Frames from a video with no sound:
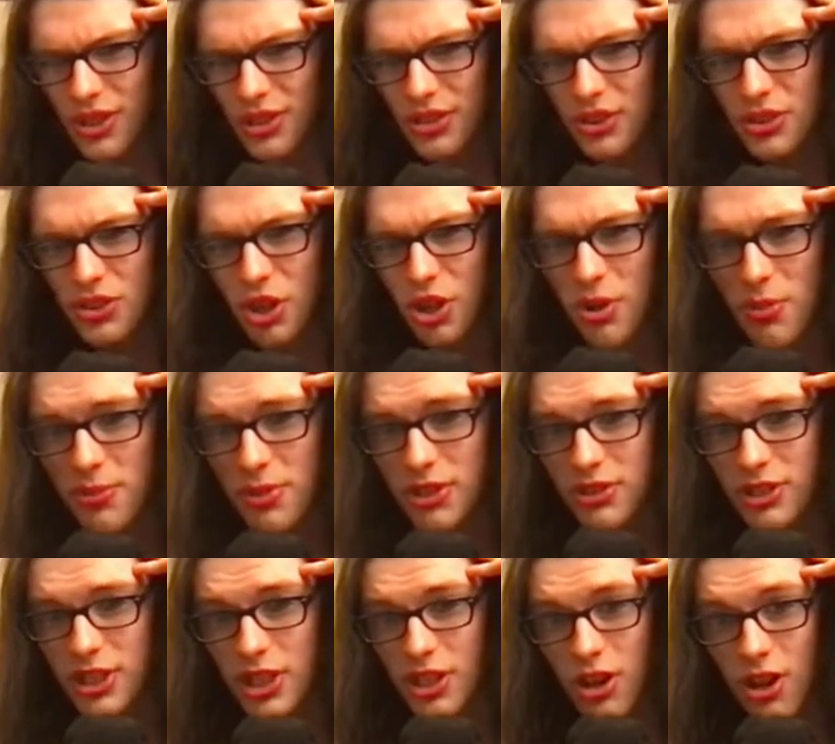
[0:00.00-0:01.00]

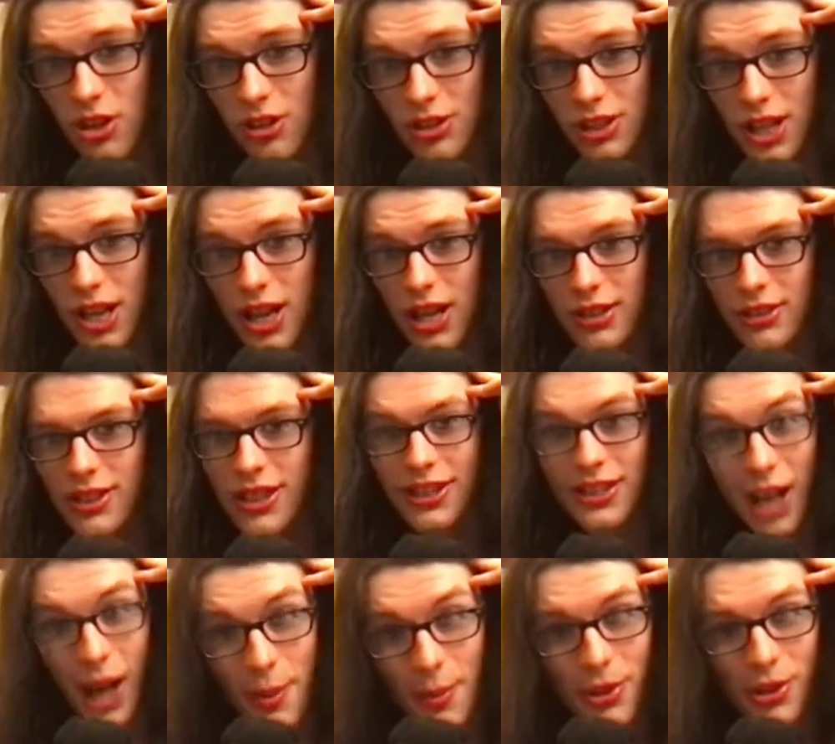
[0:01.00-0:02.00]
terminally online, like,
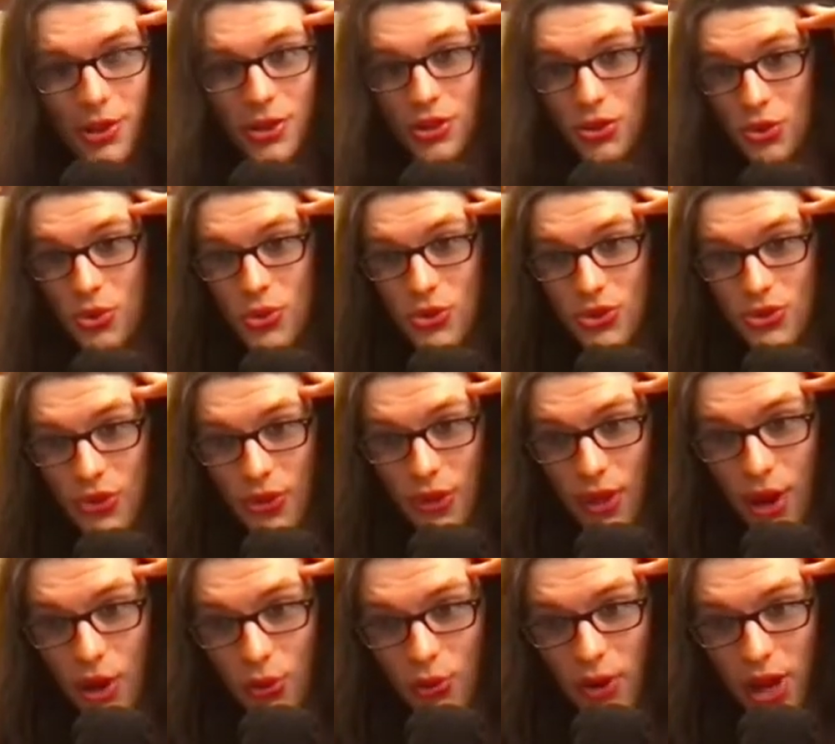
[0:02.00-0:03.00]
I'm gonna use
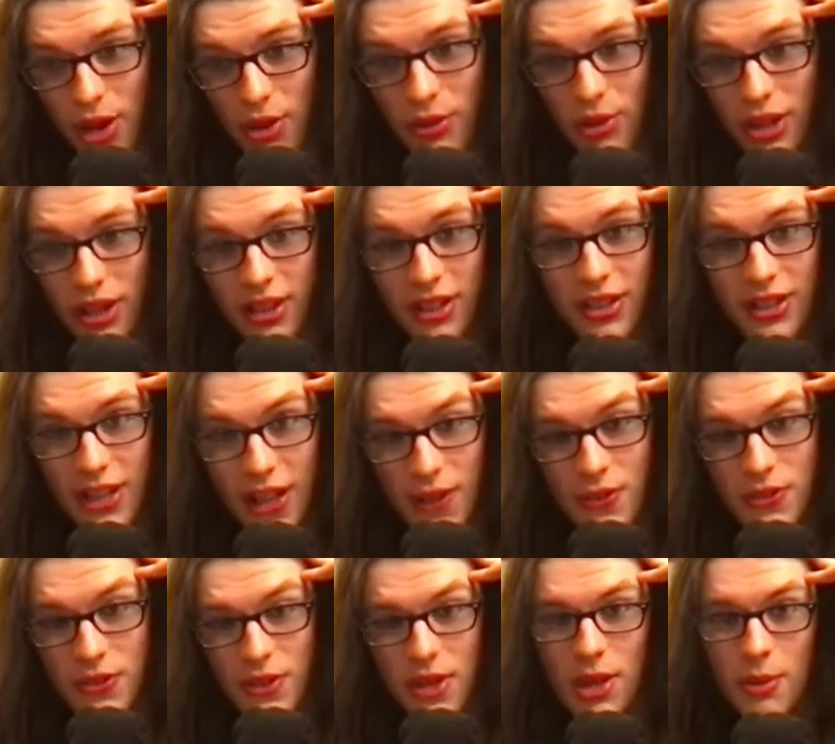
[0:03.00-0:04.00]
their rhetoric
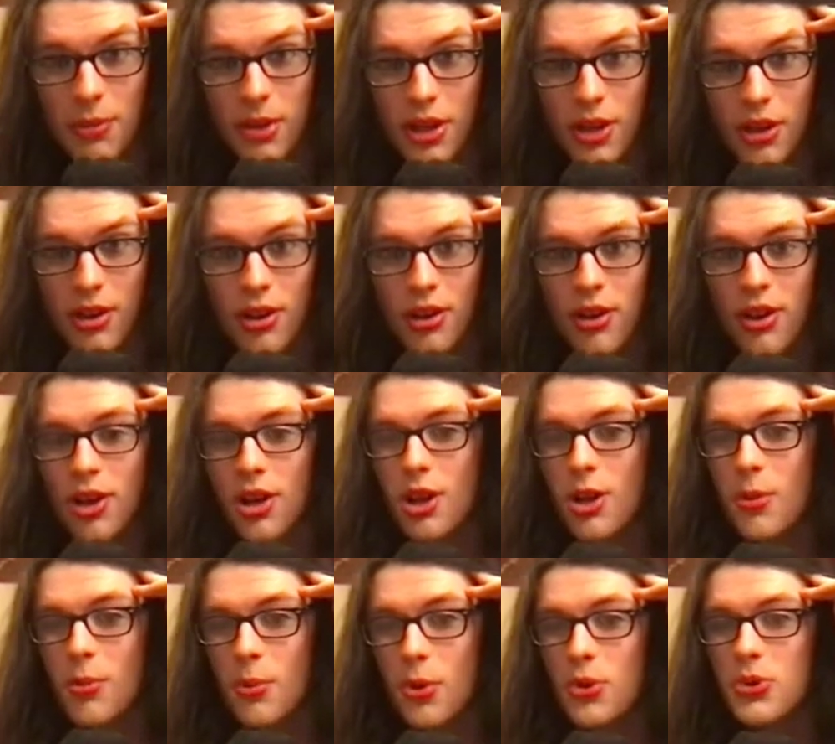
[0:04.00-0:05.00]
against them here.
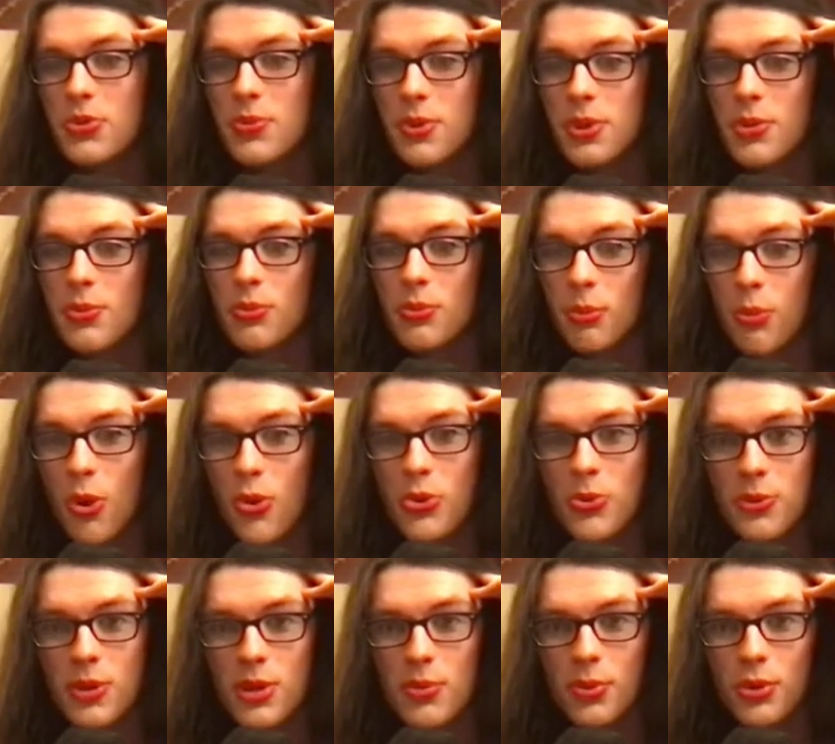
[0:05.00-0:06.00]
Most
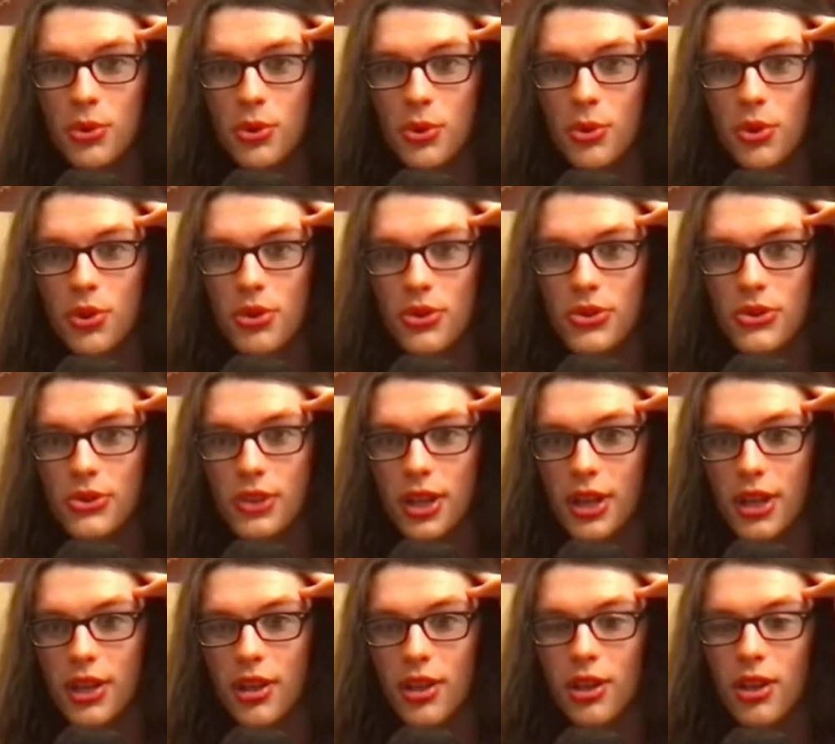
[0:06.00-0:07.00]
people who are just
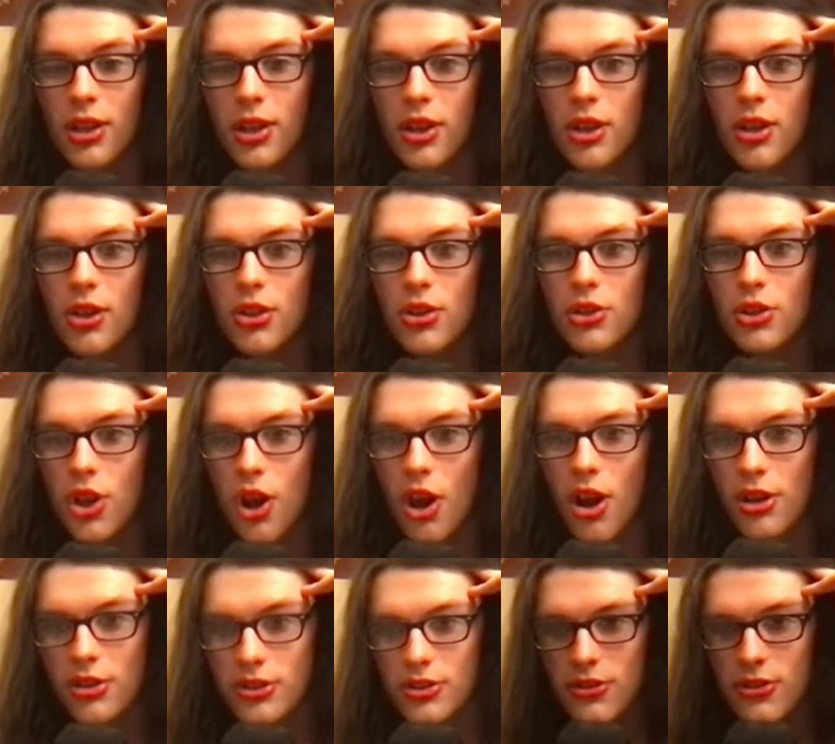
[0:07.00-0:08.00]
like
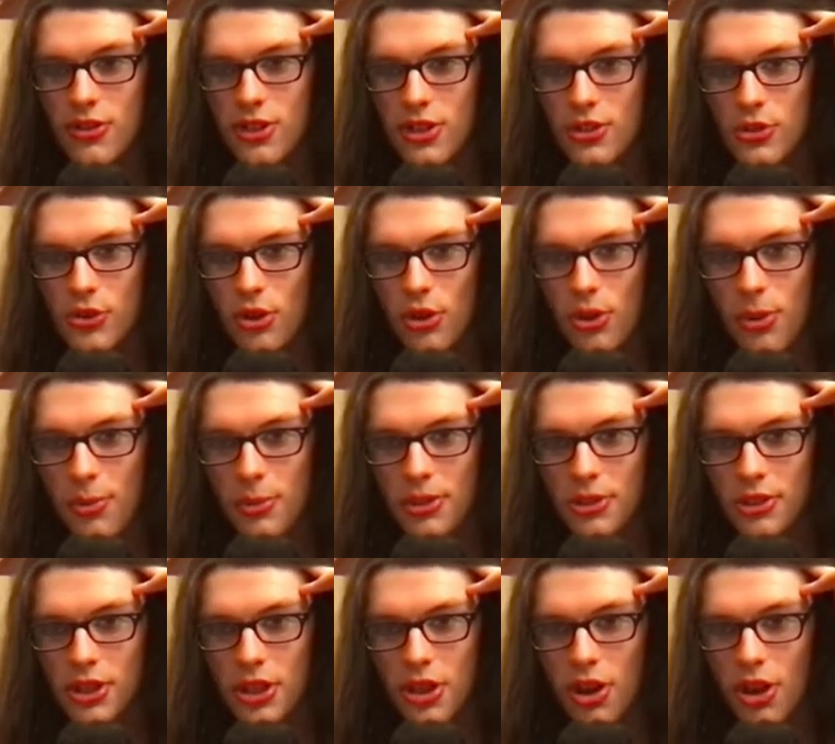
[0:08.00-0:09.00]
not these
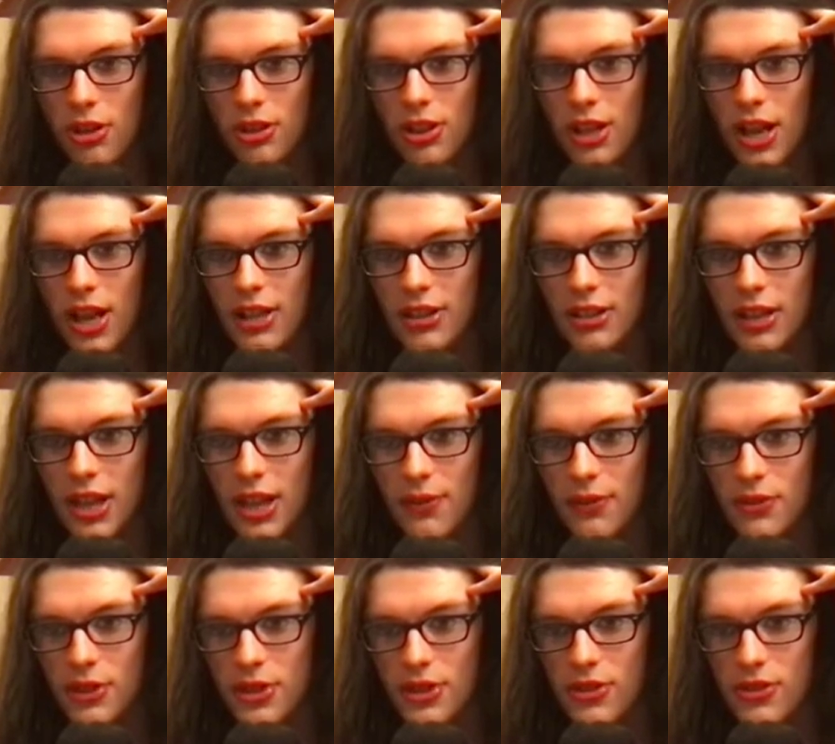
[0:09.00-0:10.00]
terminally online
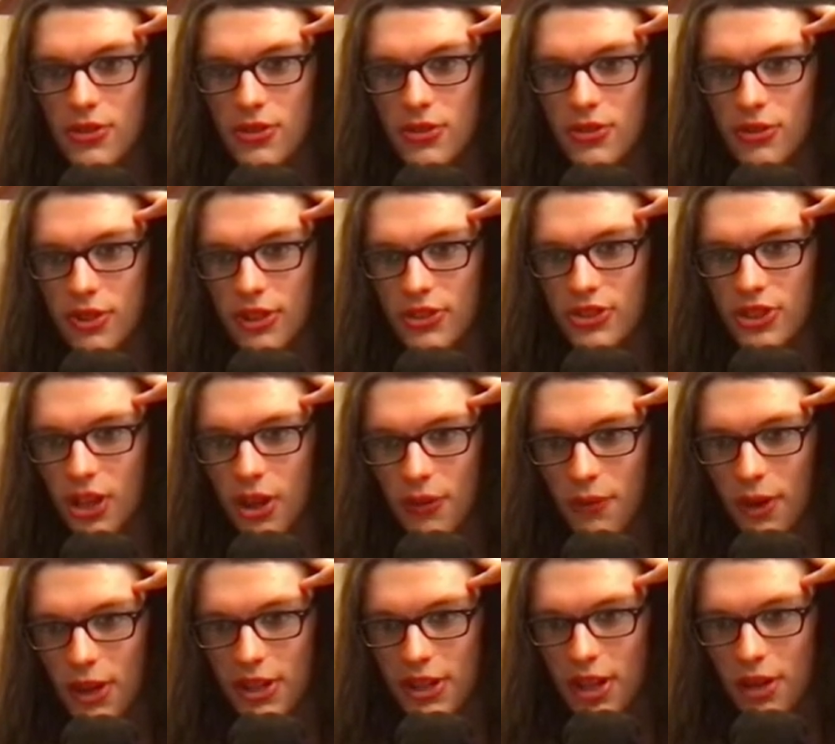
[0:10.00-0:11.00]
leftists,
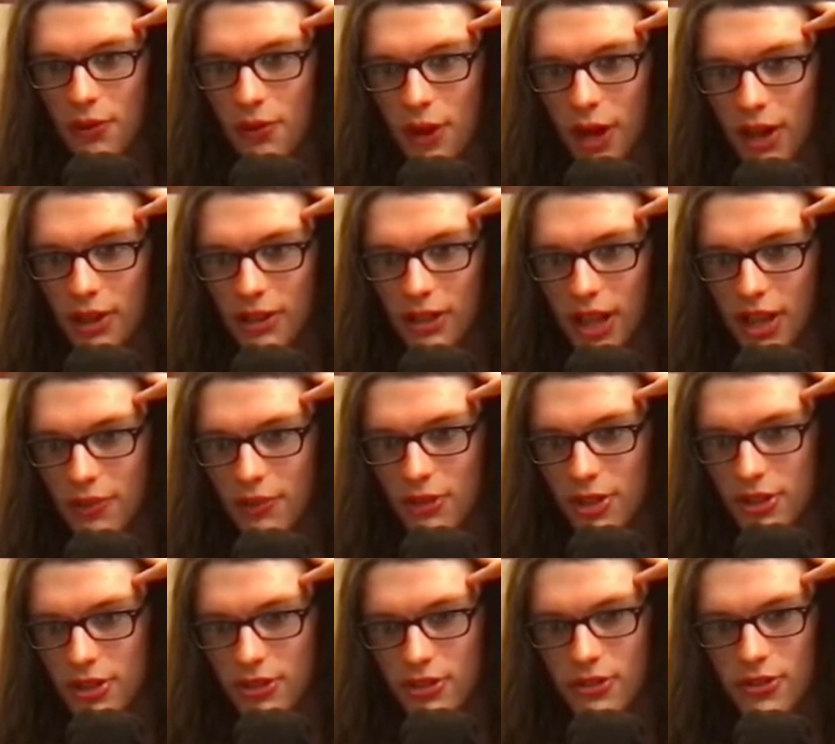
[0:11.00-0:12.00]
self-identifying
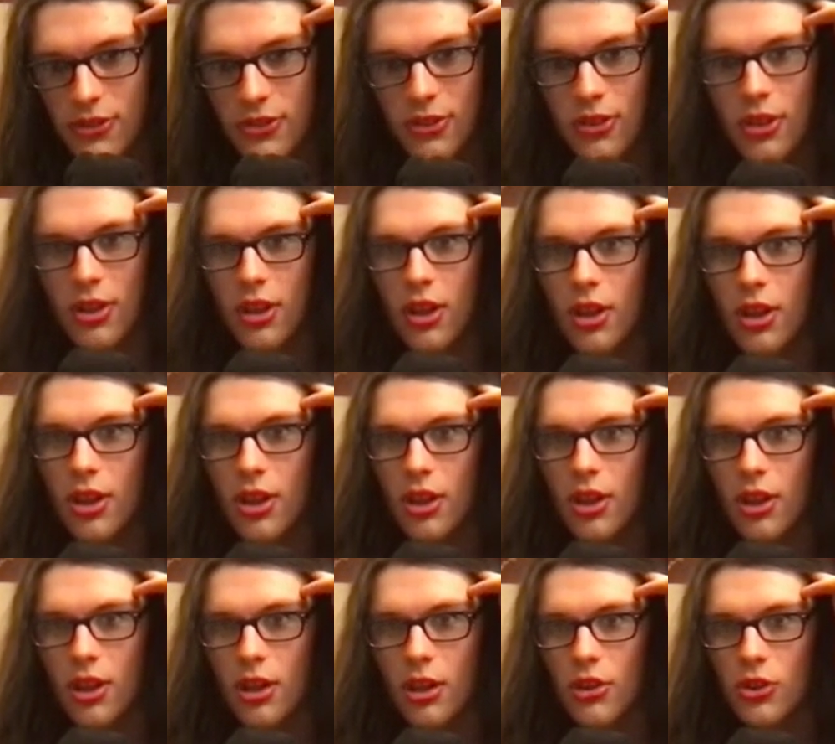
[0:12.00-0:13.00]
leftists,
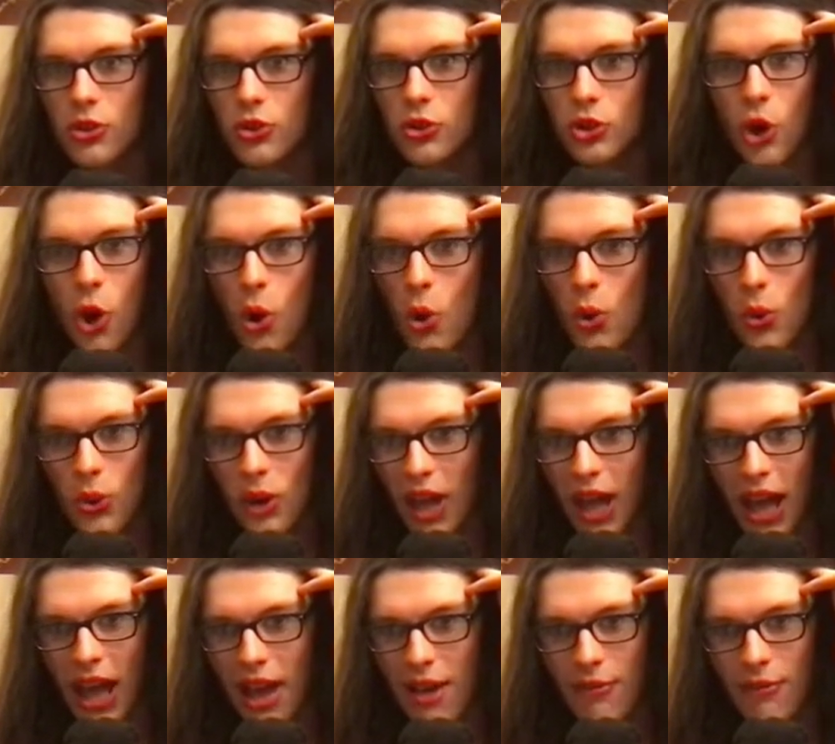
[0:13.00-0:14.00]
don't
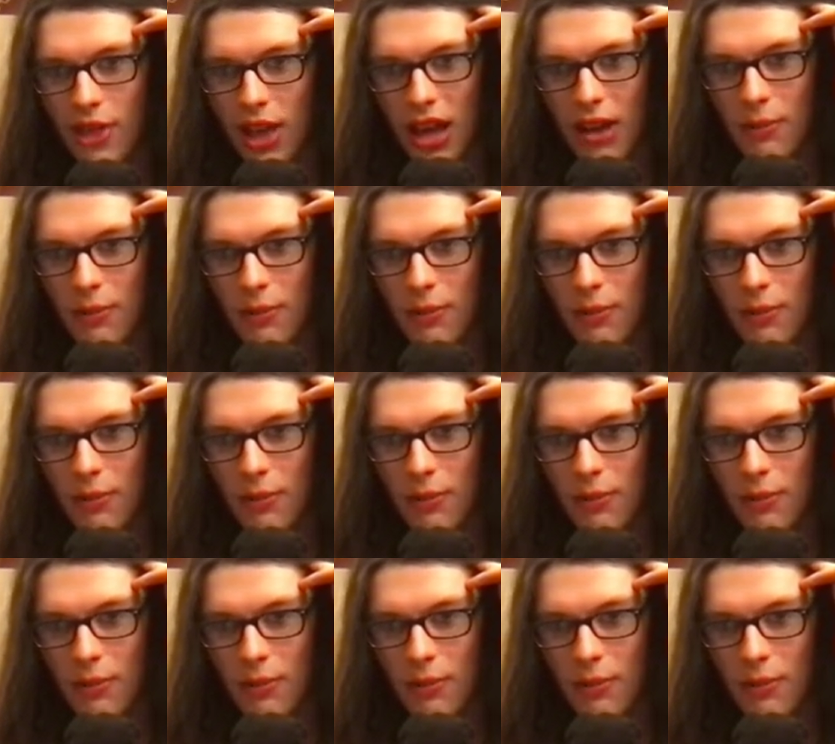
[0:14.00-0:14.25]
have that